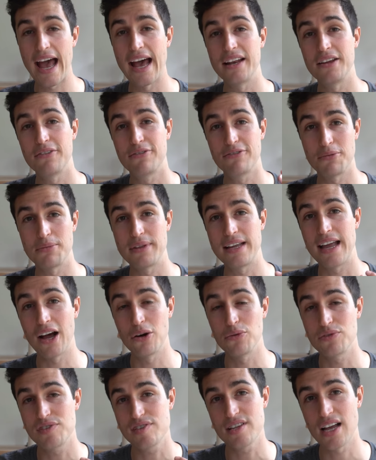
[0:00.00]
at it from the
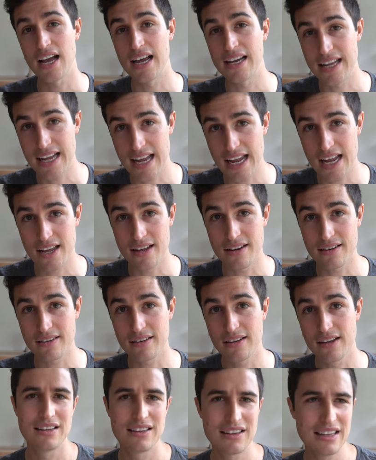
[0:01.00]
outside
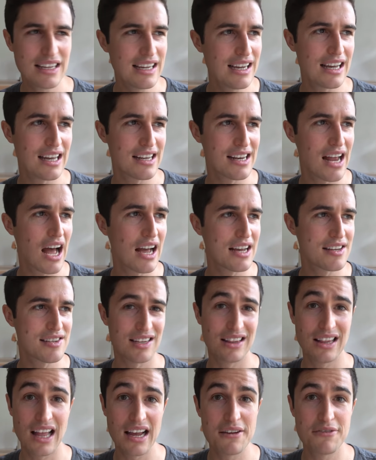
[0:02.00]
in. Leah and
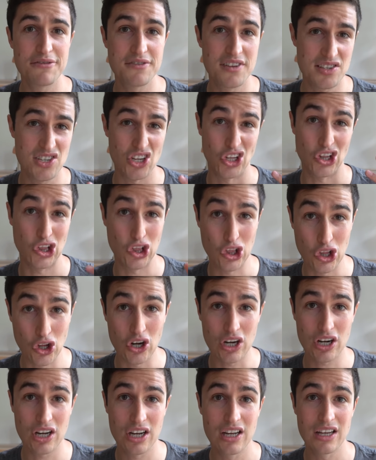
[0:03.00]
I's life doesn't
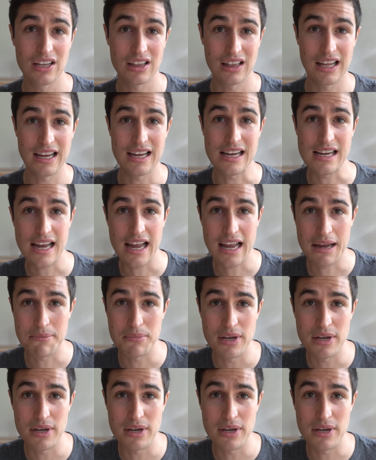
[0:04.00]
look like a